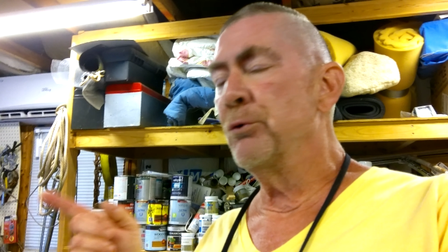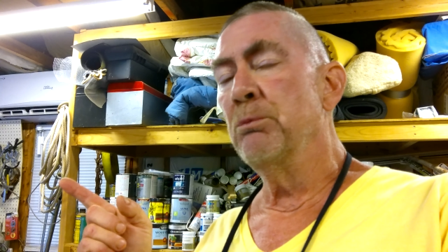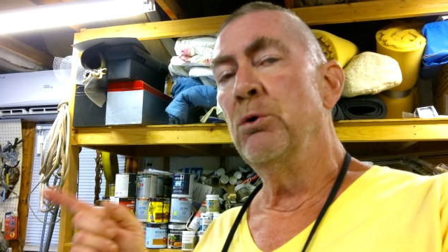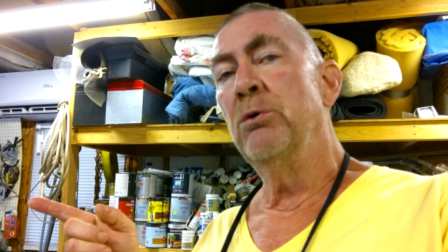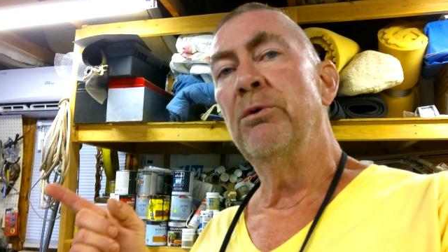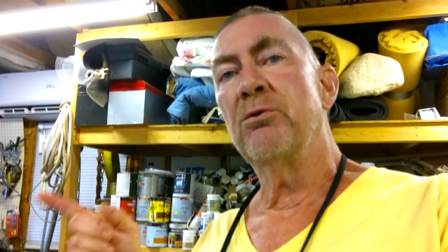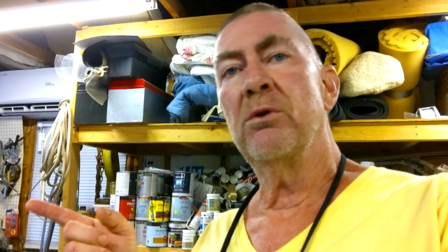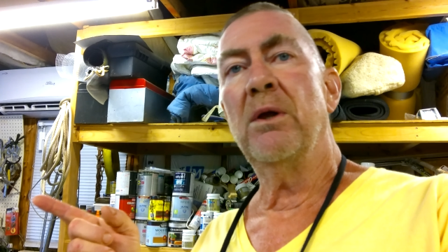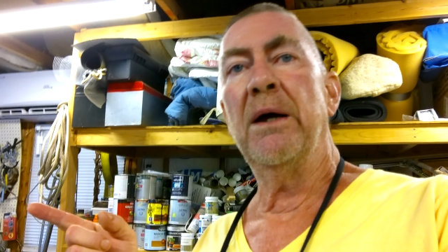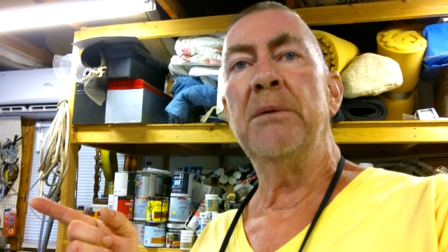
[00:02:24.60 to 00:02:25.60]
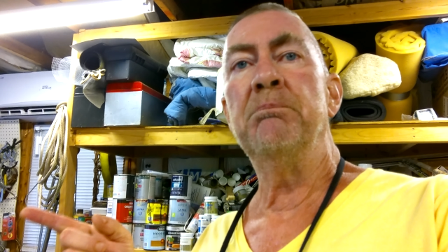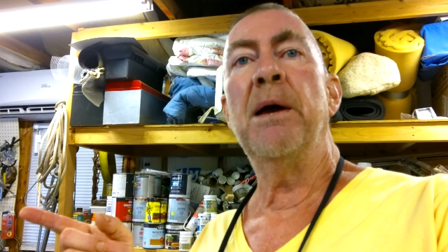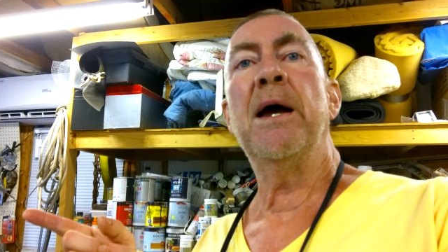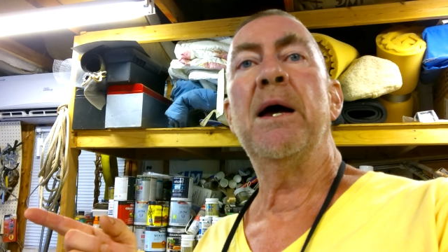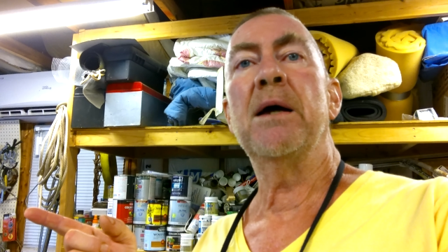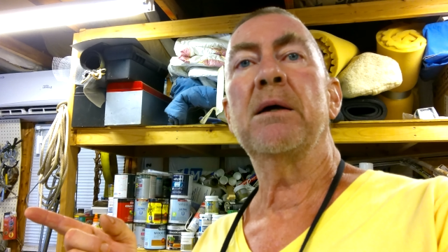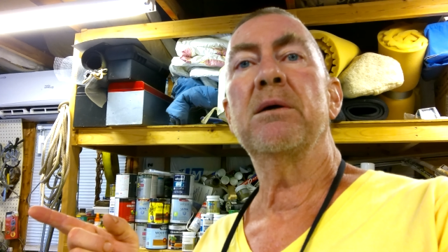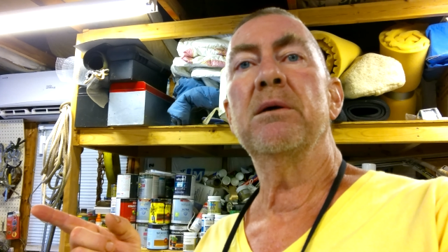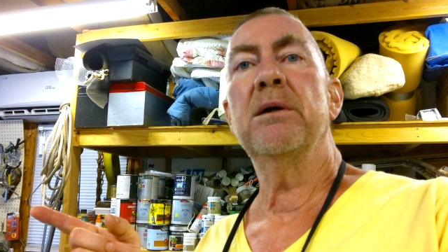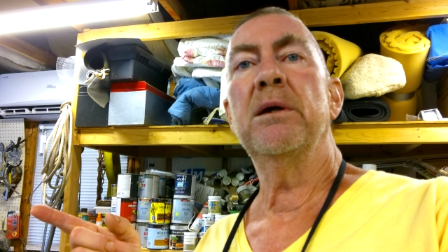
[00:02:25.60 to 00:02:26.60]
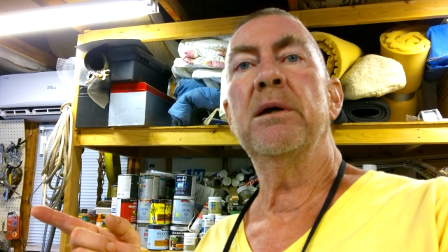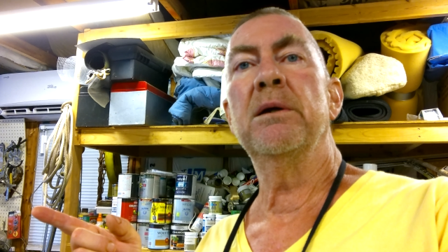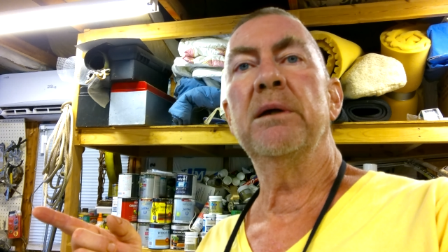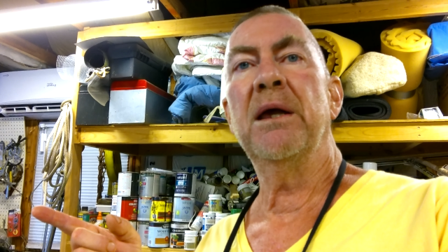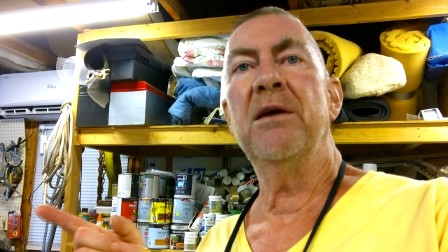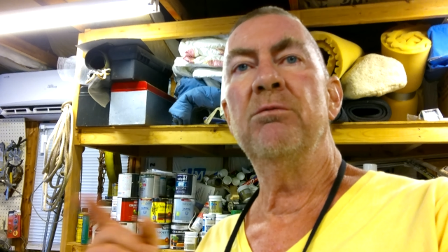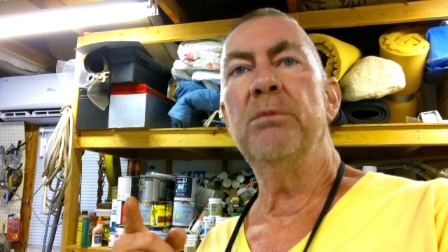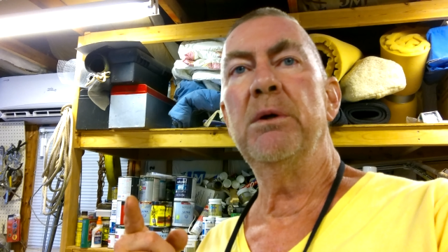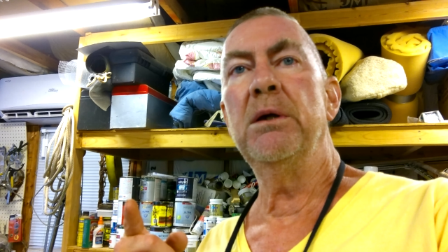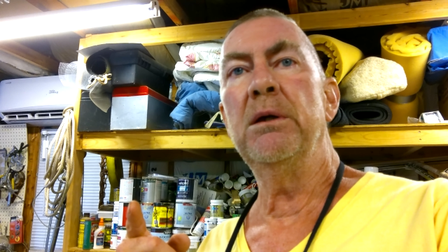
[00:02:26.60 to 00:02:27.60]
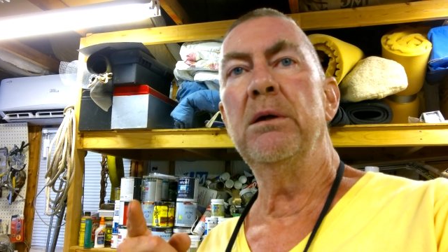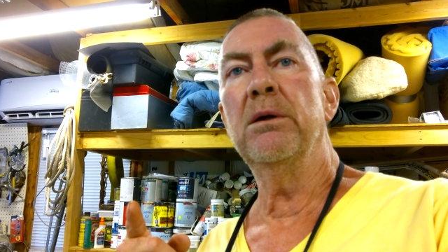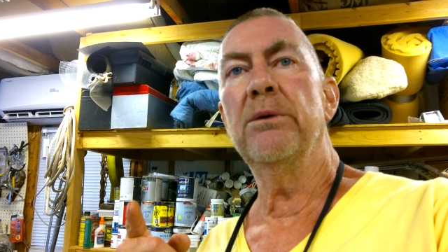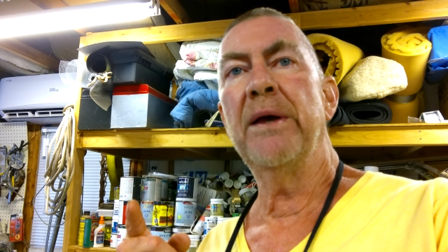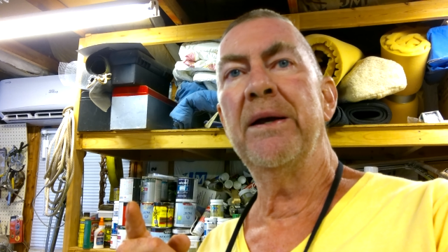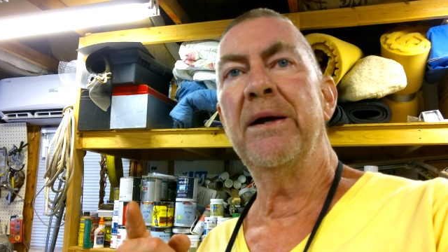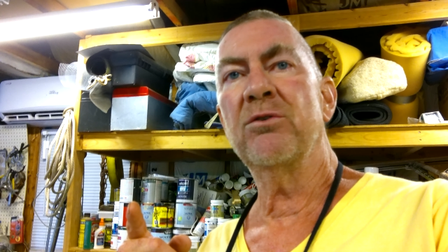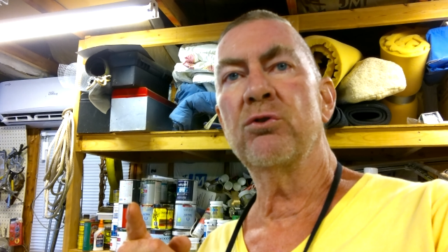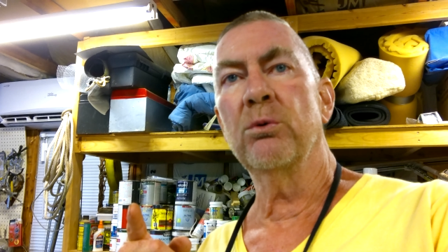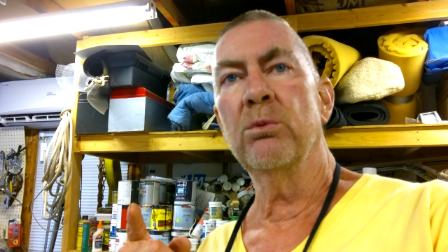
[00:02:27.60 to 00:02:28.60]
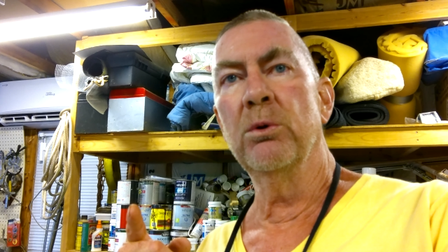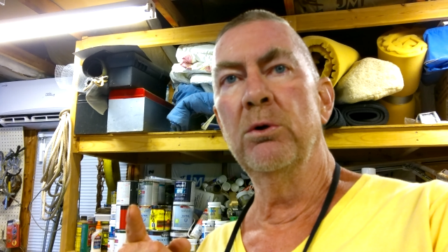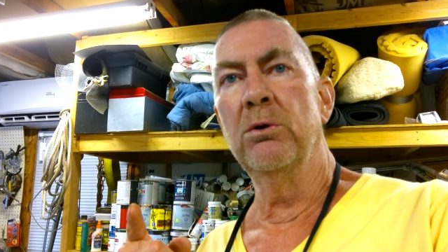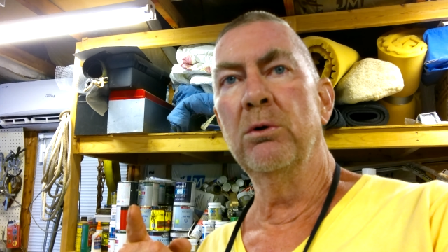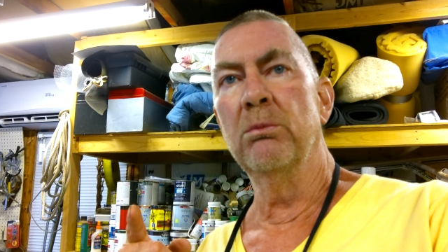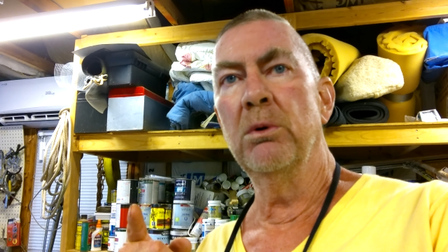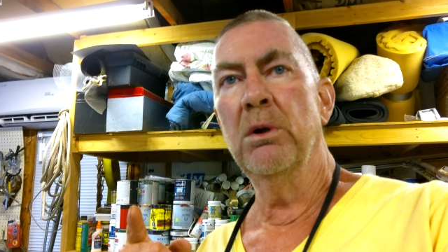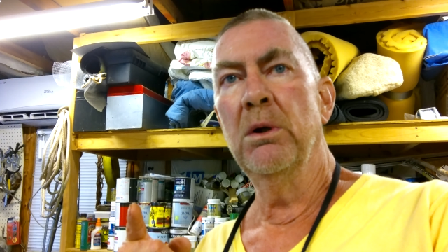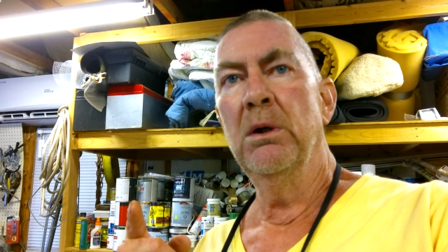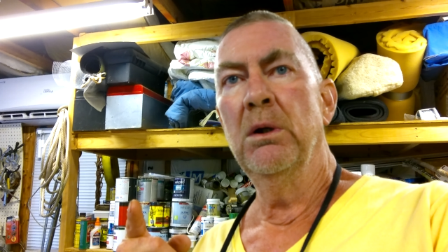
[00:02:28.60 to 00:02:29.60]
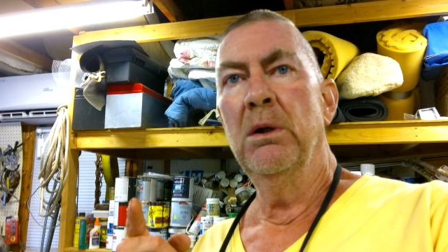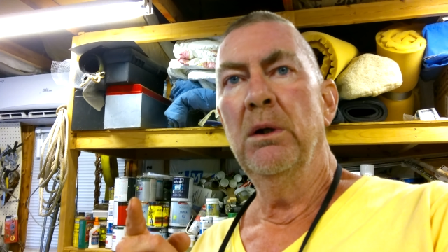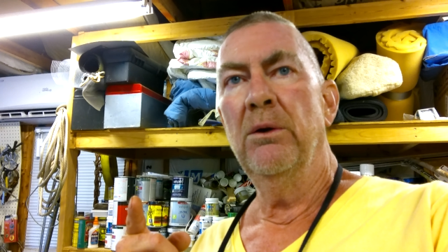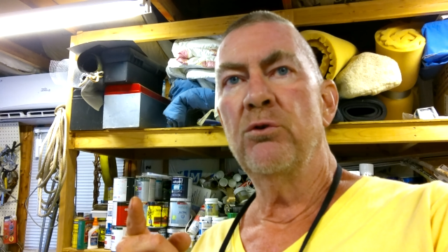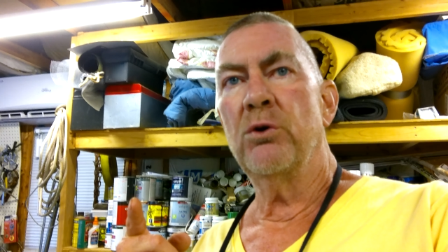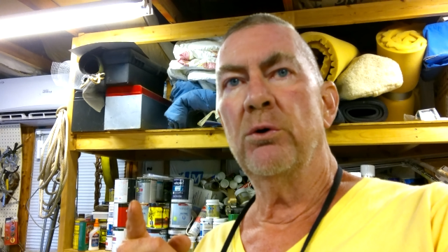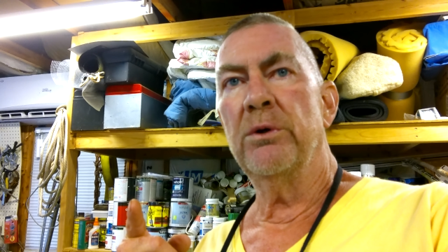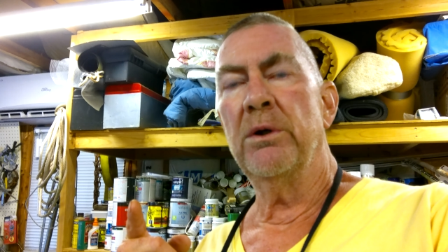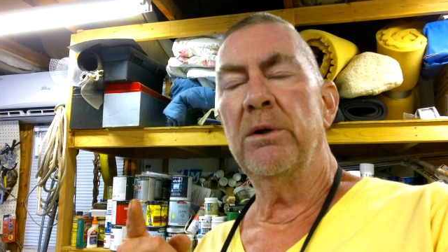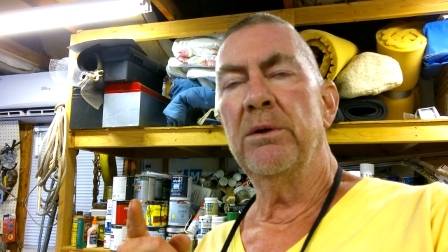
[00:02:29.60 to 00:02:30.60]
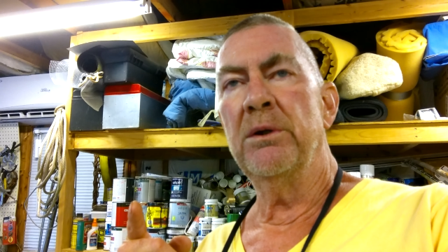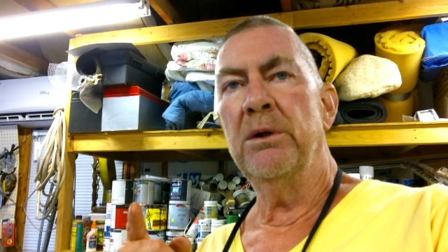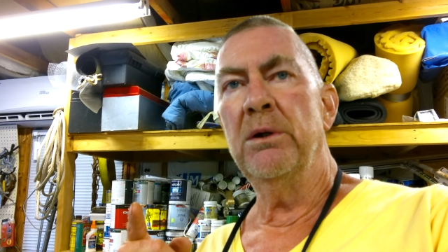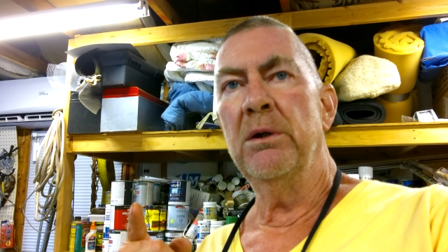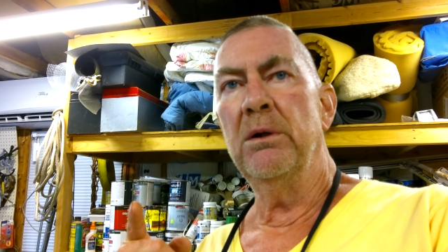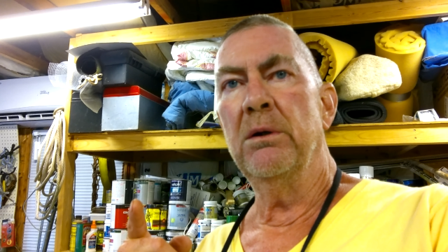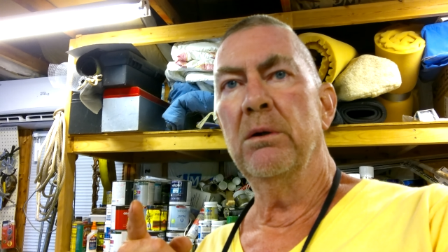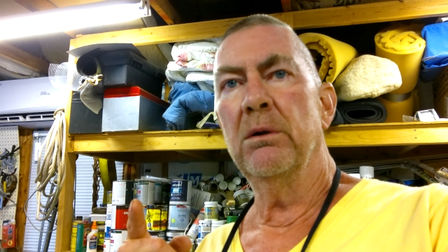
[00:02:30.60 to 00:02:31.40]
to move the slide back, and it gave me that extra room so that the